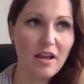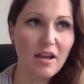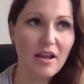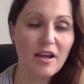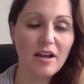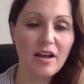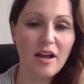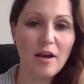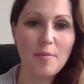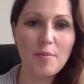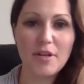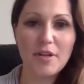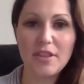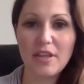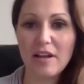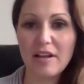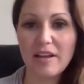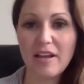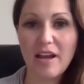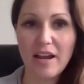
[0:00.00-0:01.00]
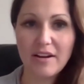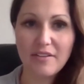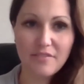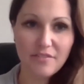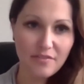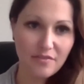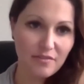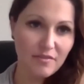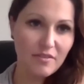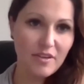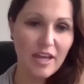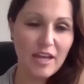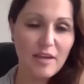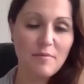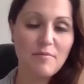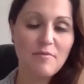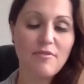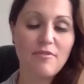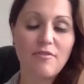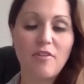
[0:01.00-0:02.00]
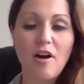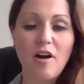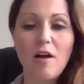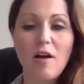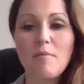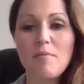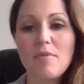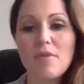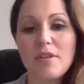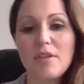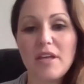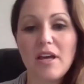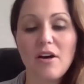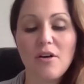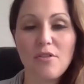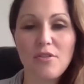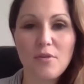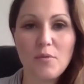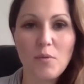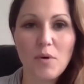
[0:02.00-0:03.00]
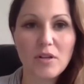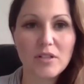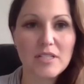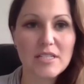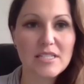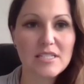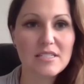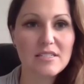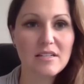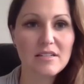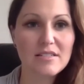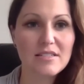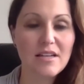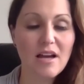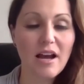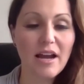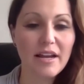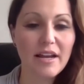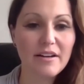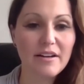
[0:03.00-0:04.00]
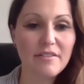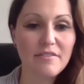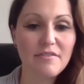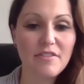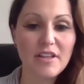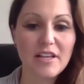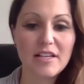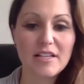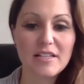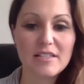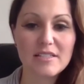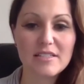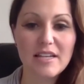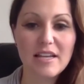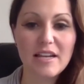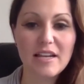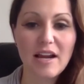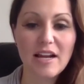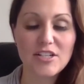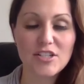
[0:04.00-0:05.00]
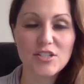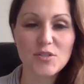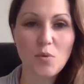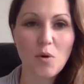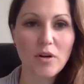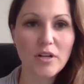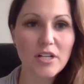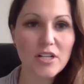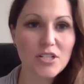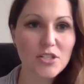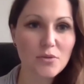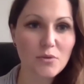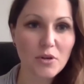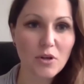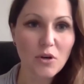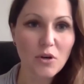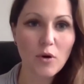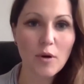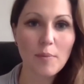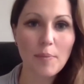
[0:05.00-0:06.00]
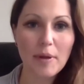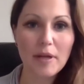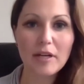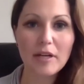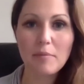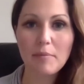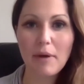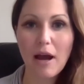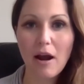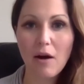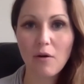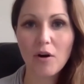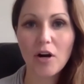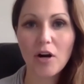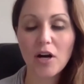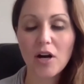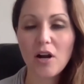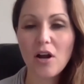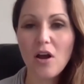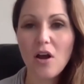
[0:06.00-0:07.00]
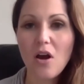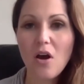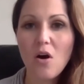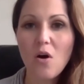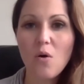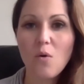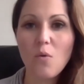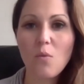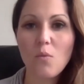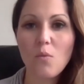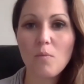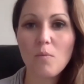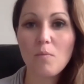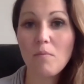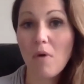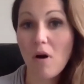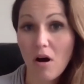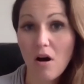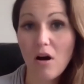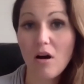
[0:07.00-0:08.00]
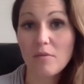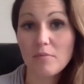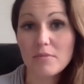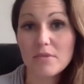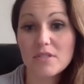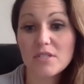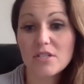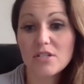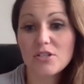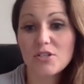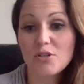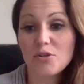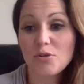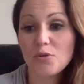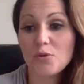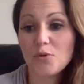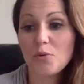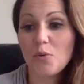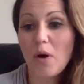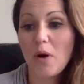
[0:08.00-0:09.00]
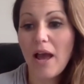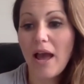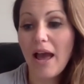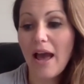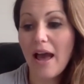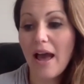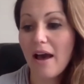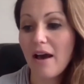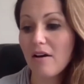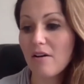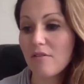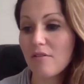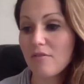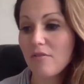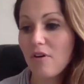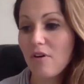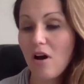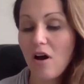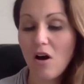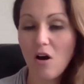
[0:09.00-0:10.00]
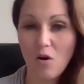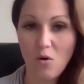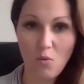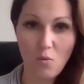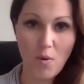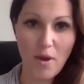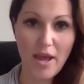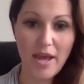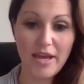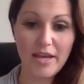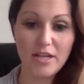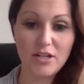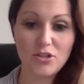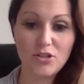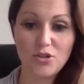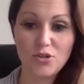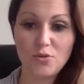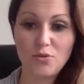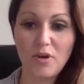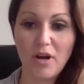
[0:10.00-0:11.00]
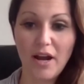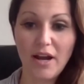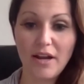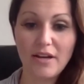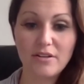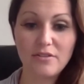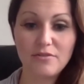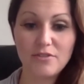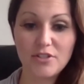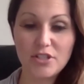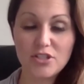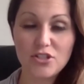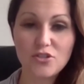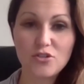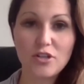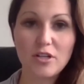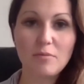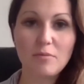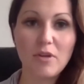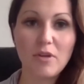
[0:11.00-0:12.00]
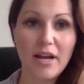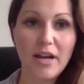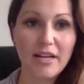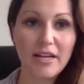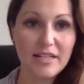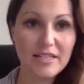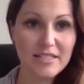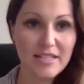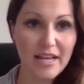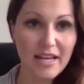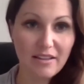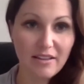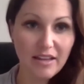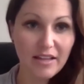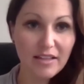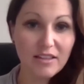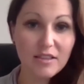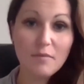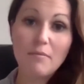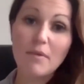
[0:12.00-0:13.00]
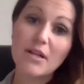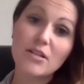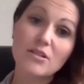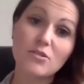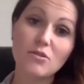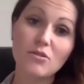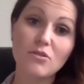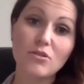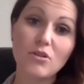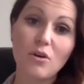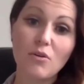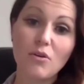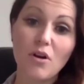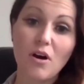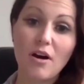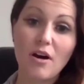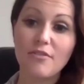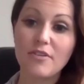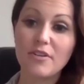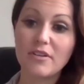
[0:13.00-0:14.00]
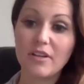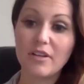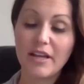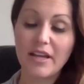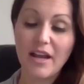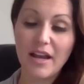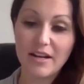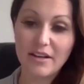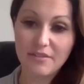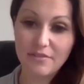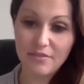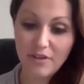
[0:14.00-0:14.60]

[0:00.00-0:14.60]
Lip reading: company that kind of came from the health and wellness side of things. And I just wanted to equip and empower moms to have a way to kind of just streamline and take like the mental load off and like kind of